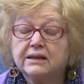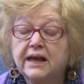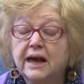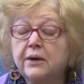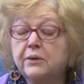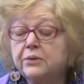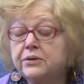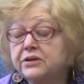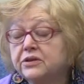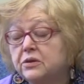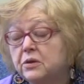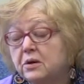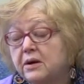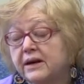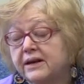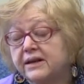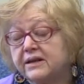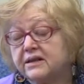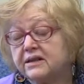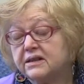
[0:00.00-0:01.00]
That was
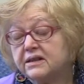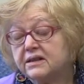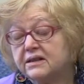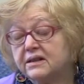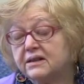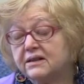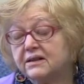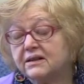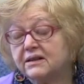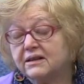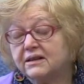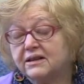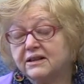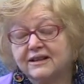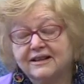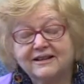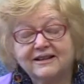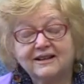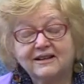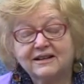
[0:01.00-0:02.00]
quite
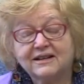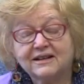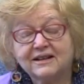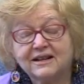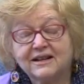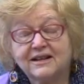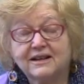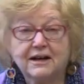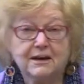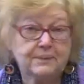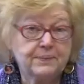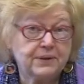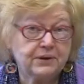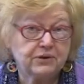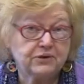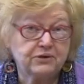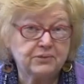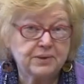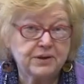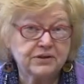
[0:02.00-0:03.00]
a
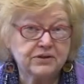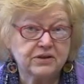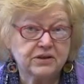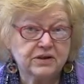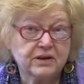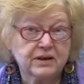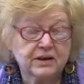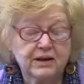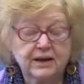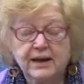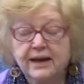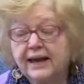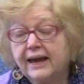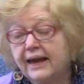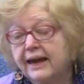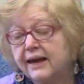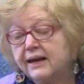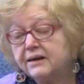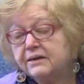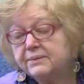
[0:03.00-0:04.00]
pilgrimage.
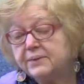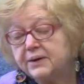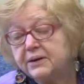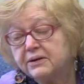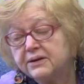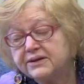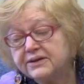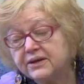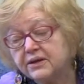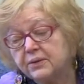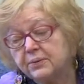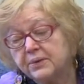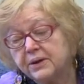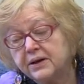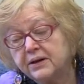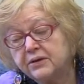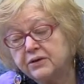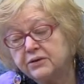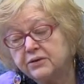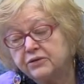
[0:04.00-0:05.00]
And because there are
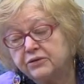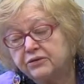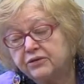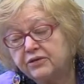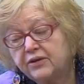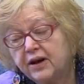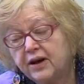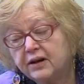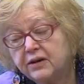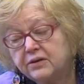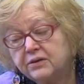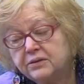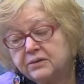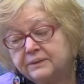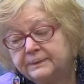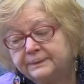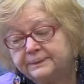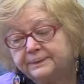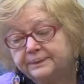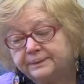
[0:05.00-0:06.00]
many who follow